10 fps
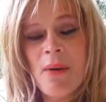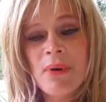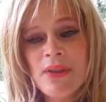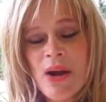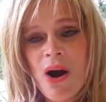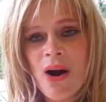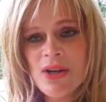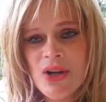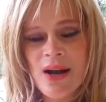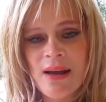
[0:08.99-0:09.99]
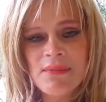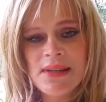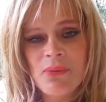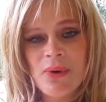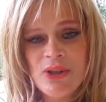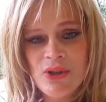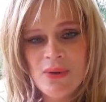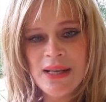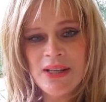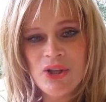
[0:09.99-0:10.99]
But there are times that we do
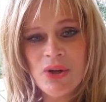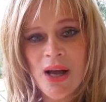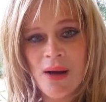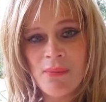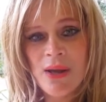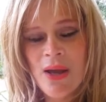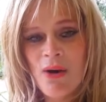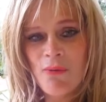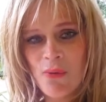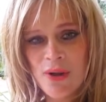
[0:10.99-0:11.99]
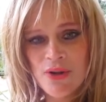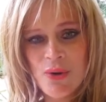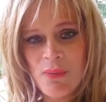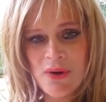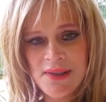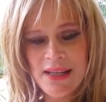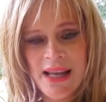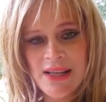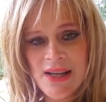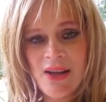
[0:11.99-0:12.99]
need to come forth to a person
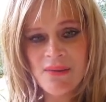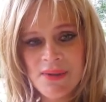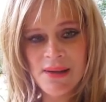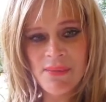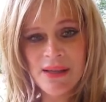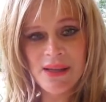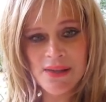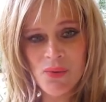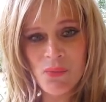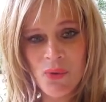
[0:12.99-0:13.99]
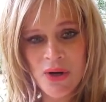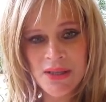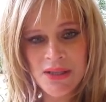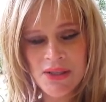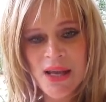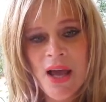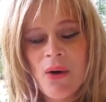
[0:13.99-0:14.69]
and tell them something that's important.